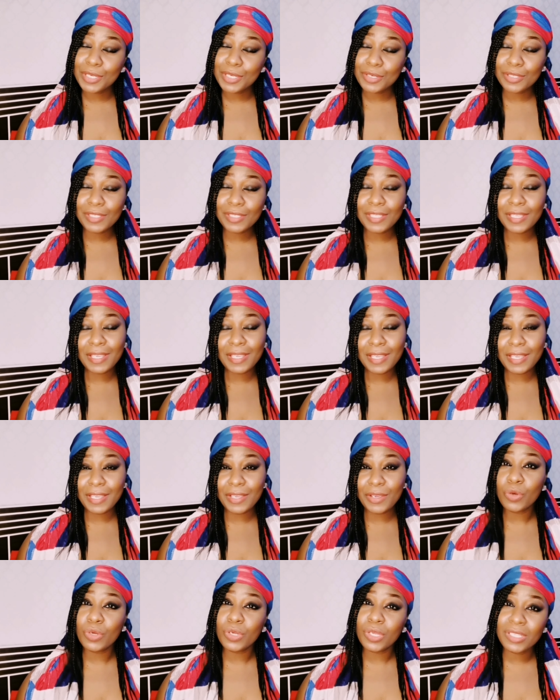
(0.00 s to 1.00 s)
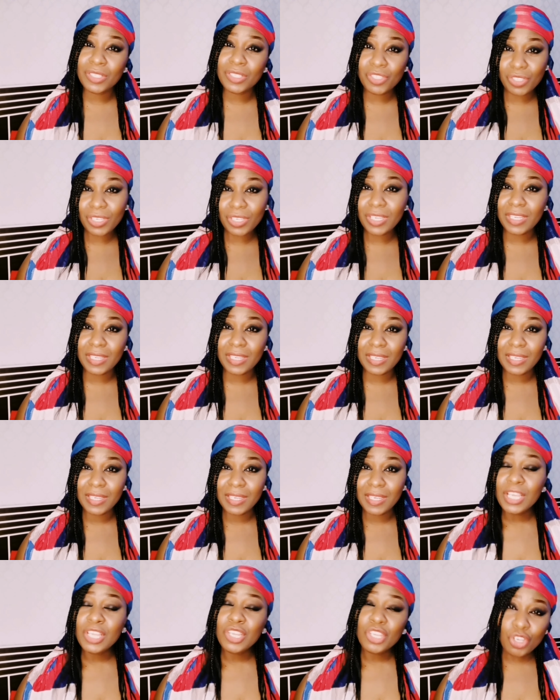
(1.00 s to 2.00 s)
because he or she
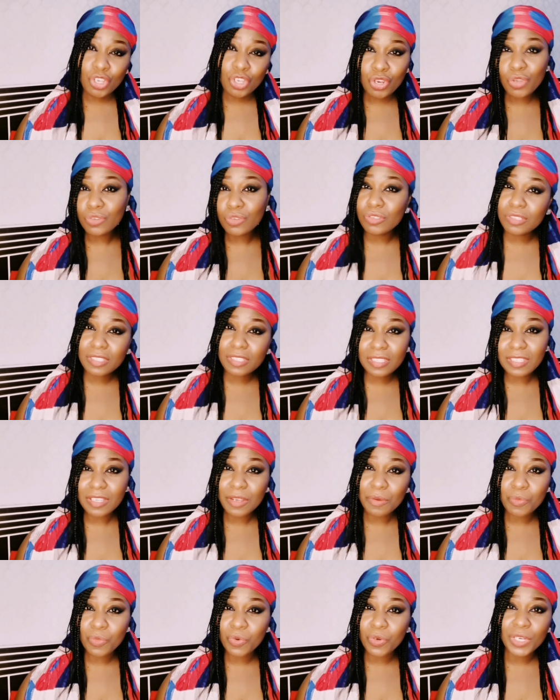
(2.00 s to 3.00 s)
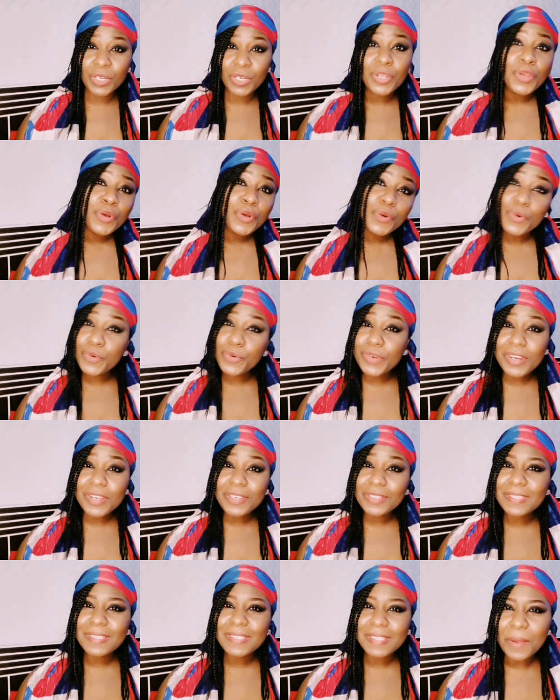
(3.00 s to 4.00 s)
knows someone who
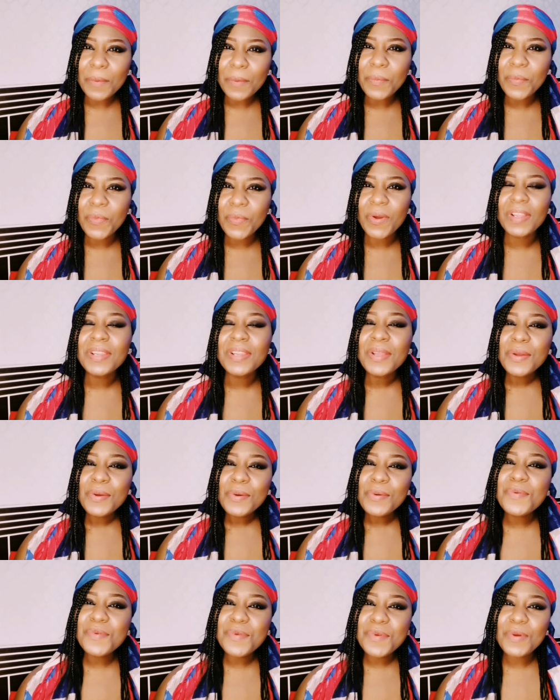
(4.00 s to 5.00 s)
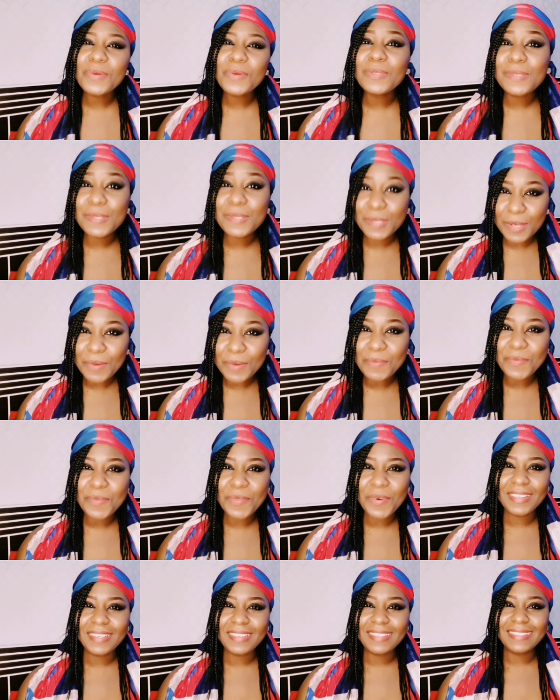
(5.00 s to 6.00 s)
knows someone who knows
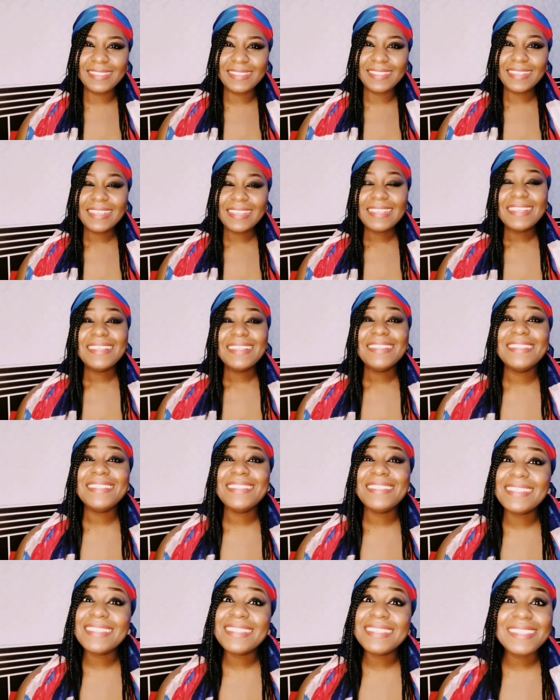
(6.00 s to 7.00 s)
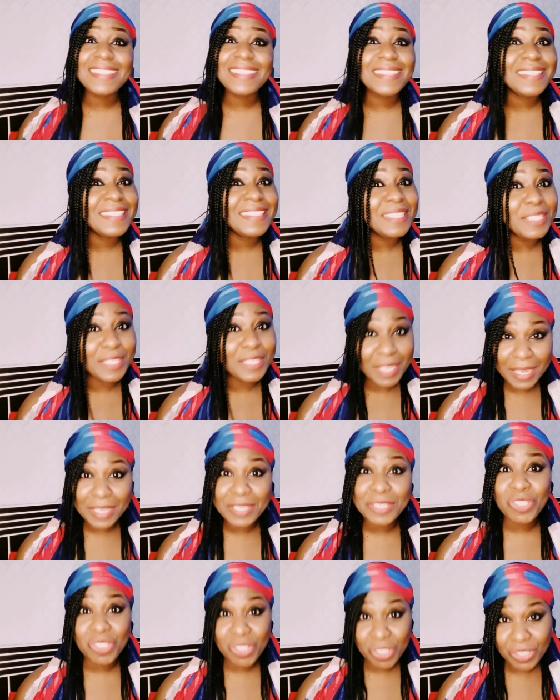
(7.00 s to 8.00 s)
someone. This is
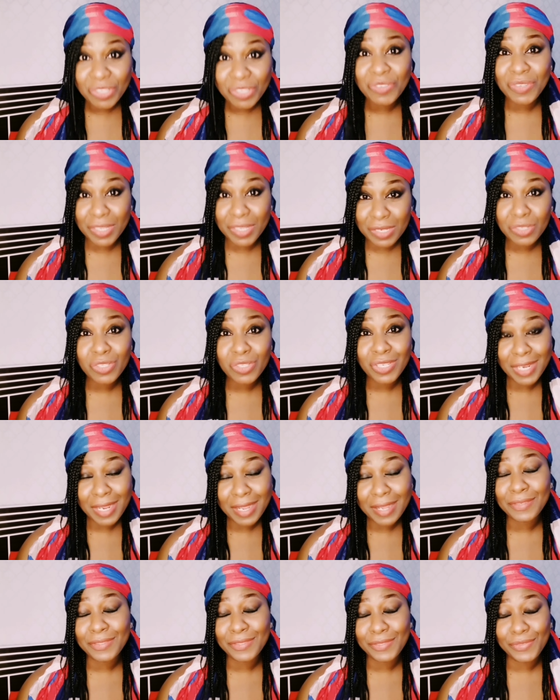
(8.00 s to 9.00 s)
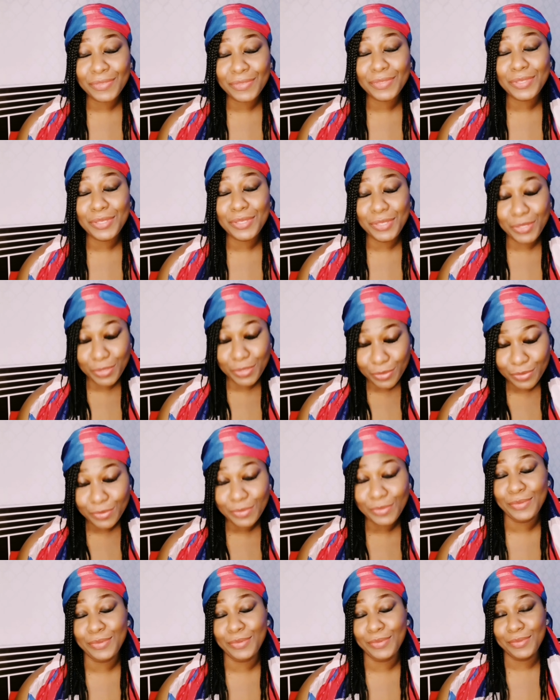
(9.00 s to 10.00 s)
Nigerian child for
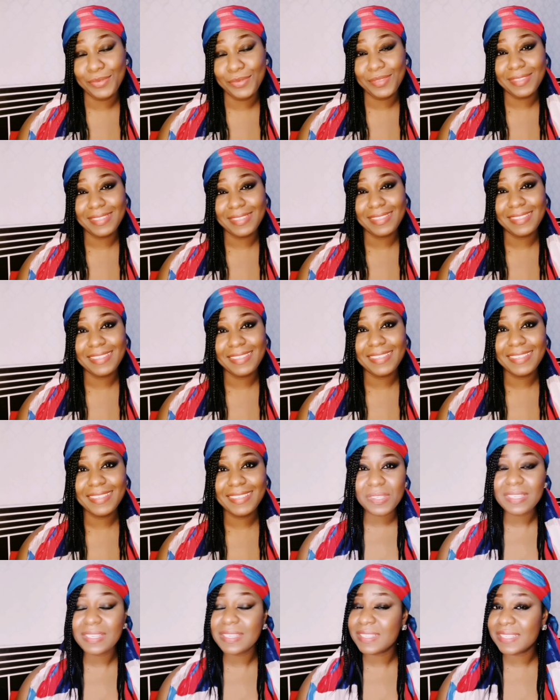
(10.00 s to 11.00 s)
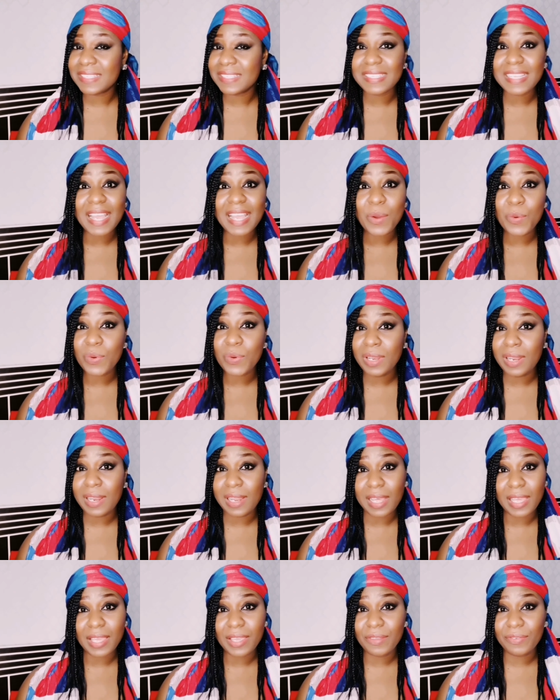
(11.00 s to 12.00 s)
you. This is our
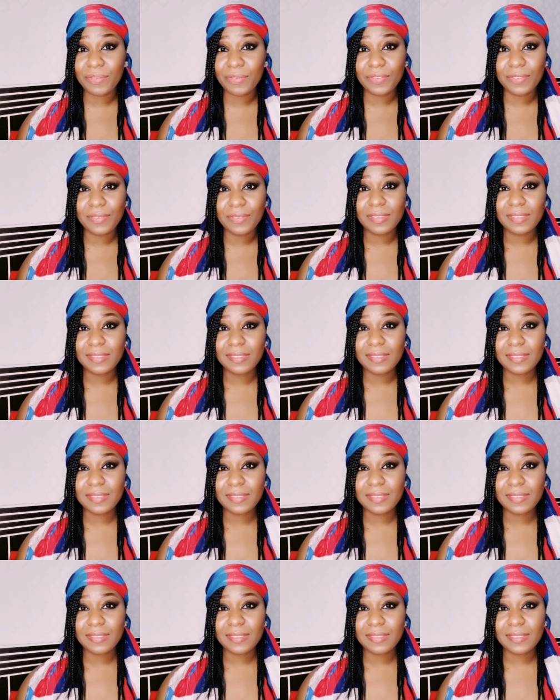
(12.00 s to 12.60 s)
life.